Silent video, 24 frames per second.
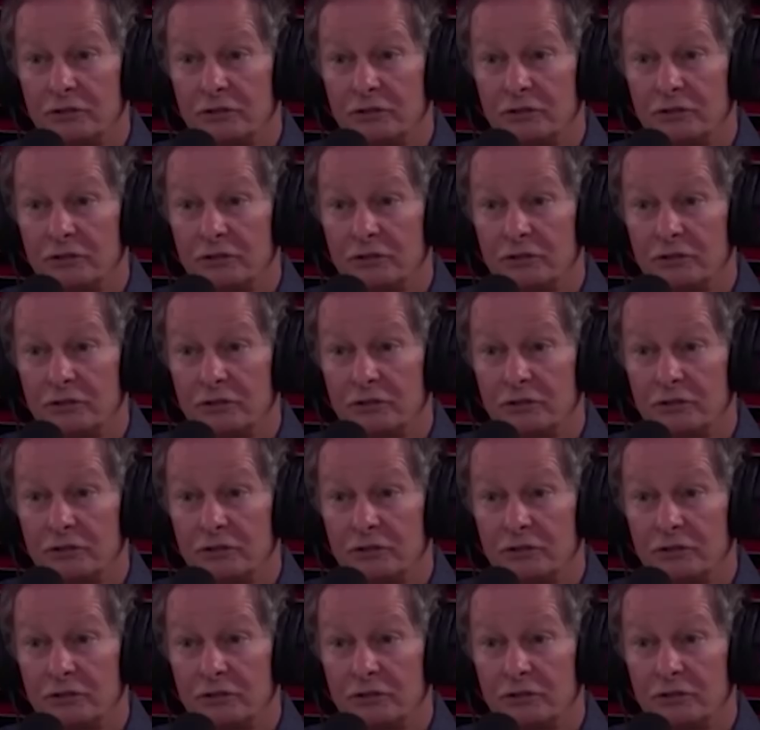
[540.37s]

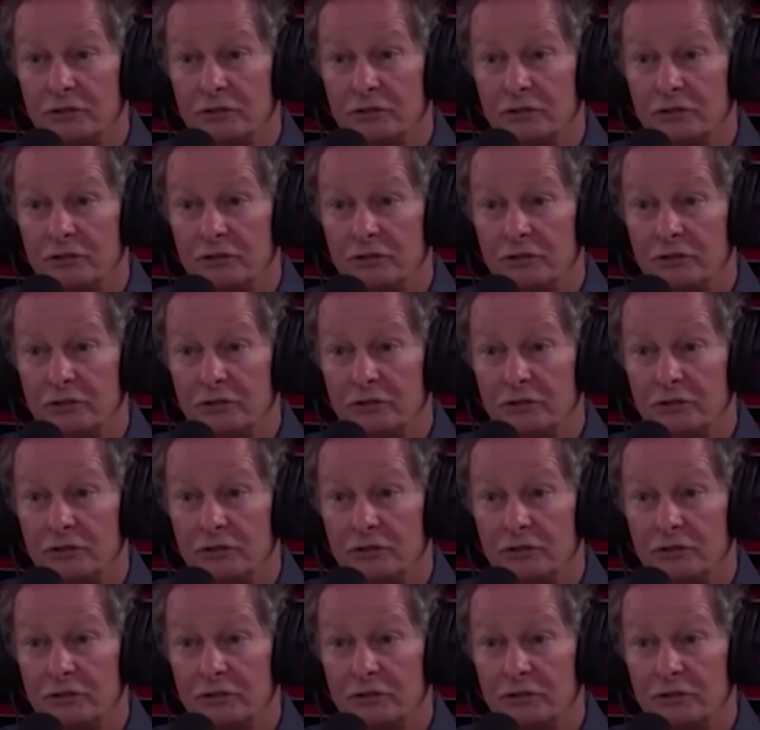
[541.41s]

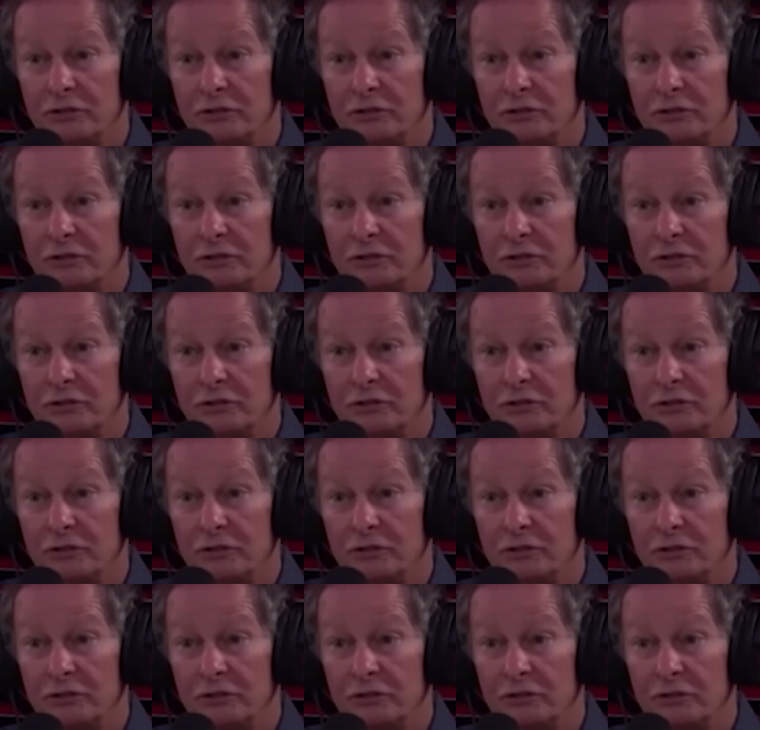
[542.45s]

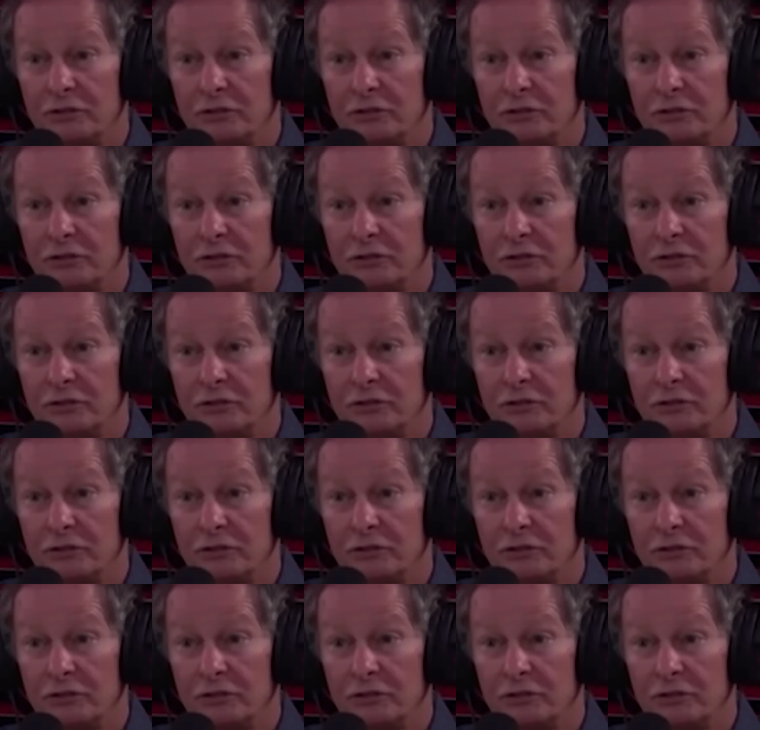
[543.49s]

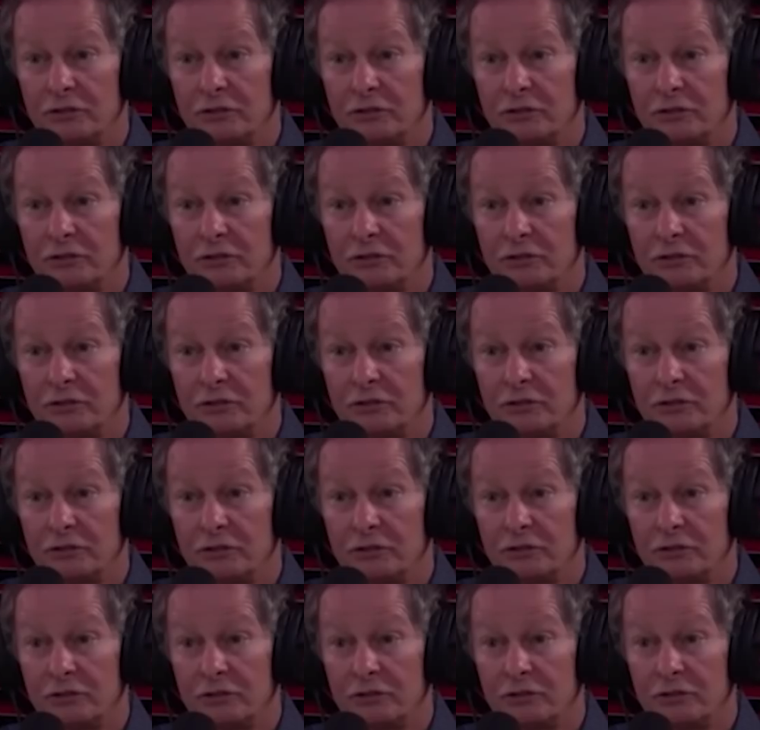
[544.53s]

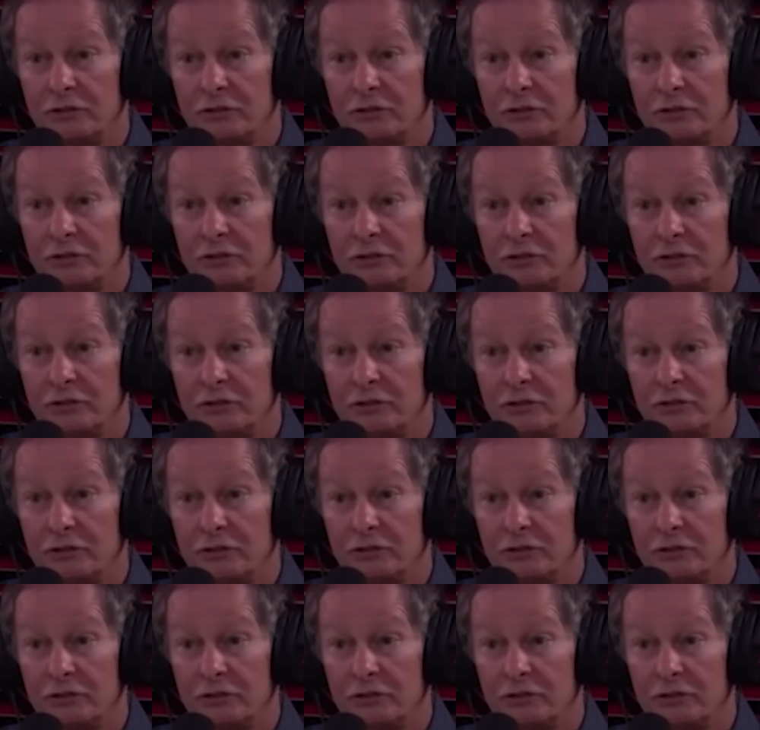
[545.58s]

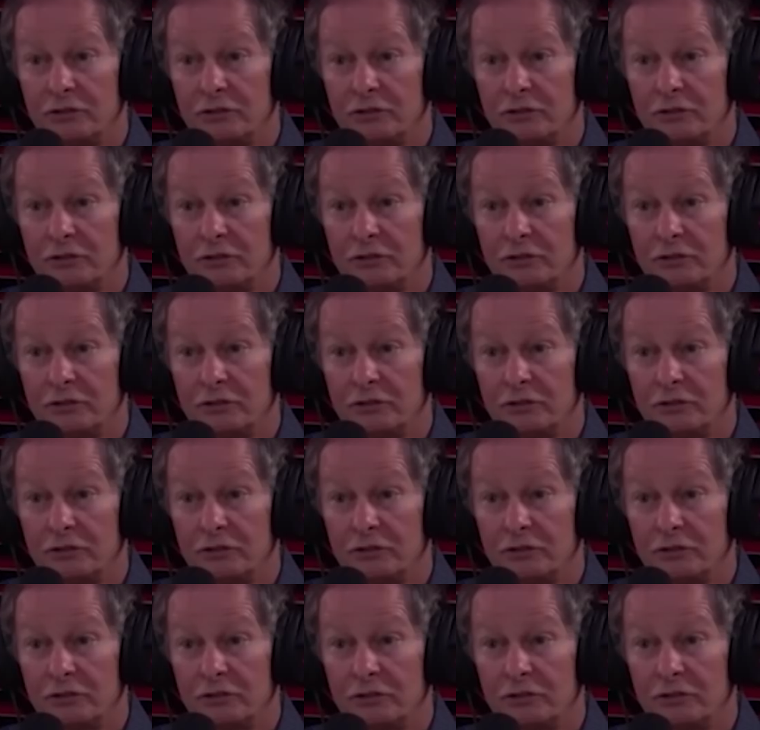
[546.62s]

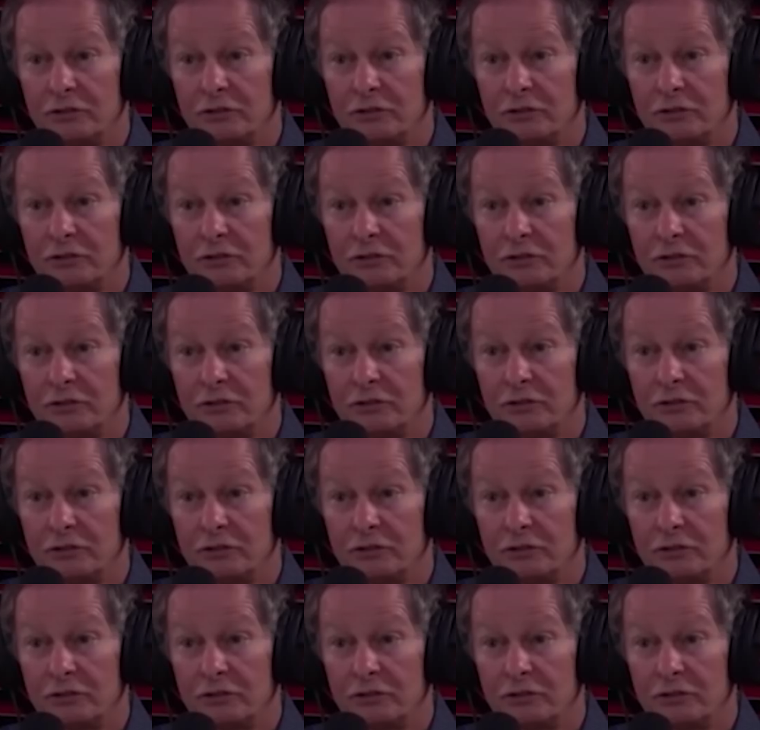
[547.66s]
(not speaking)